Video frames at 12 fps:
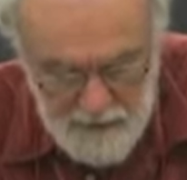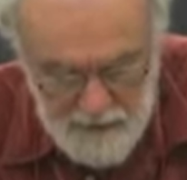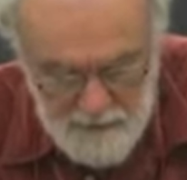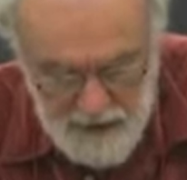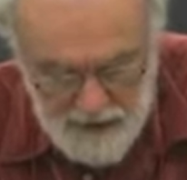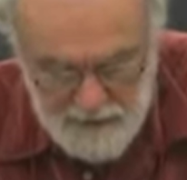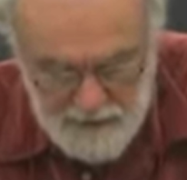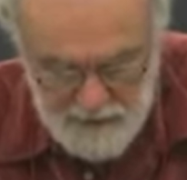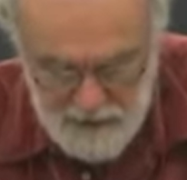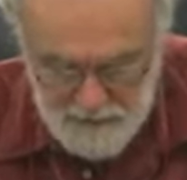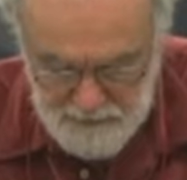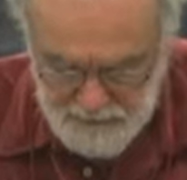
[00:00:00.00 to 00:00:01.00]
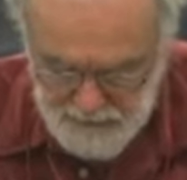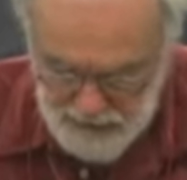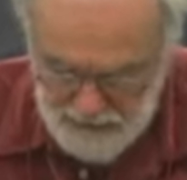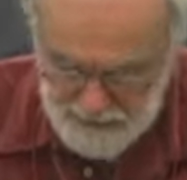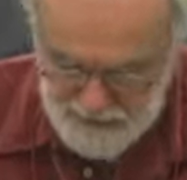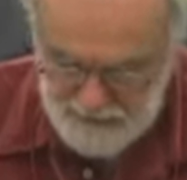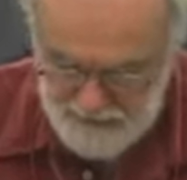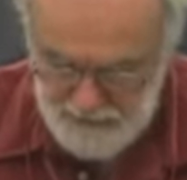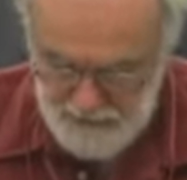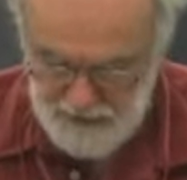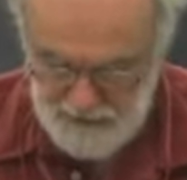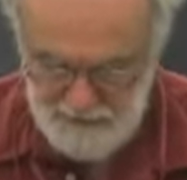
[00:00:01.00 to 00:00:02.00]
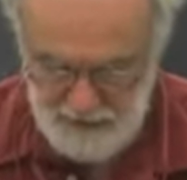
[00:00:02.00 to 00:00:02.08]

the mass of surplus value is given by the